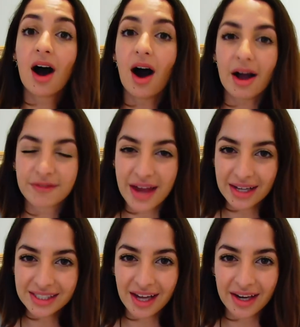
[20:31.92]
I've
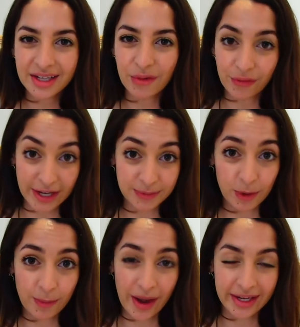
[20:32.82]
now started a
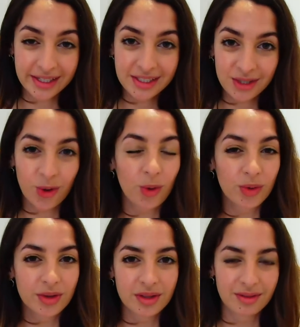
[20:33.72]
Facebook page
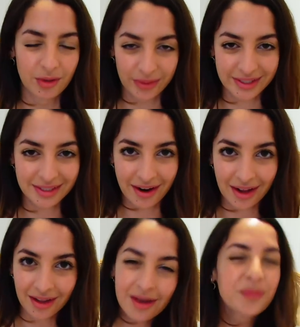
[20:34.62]
called The
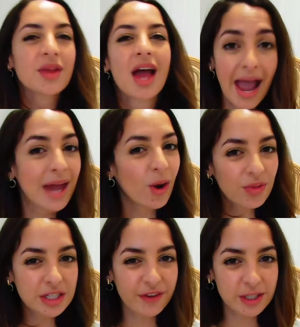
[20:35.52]
Restyler and
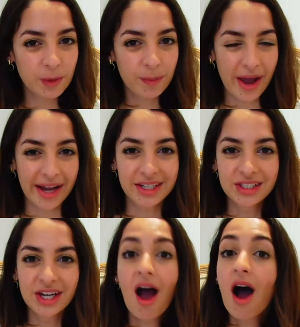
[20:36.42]
on this Facebook
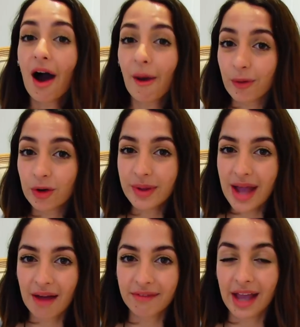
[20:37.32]
page I will be
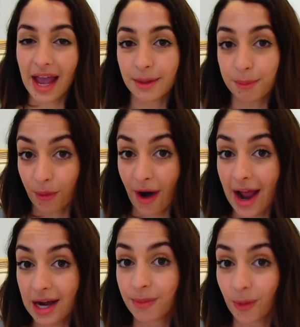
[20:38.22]
having a
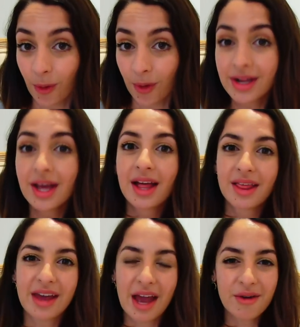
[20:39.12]
brag board
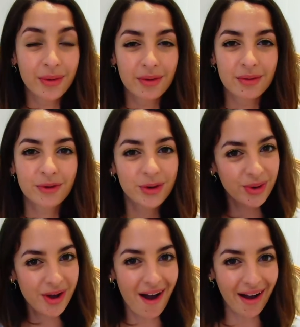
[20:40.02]
there for
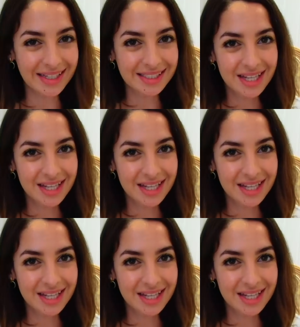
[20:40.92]
you guys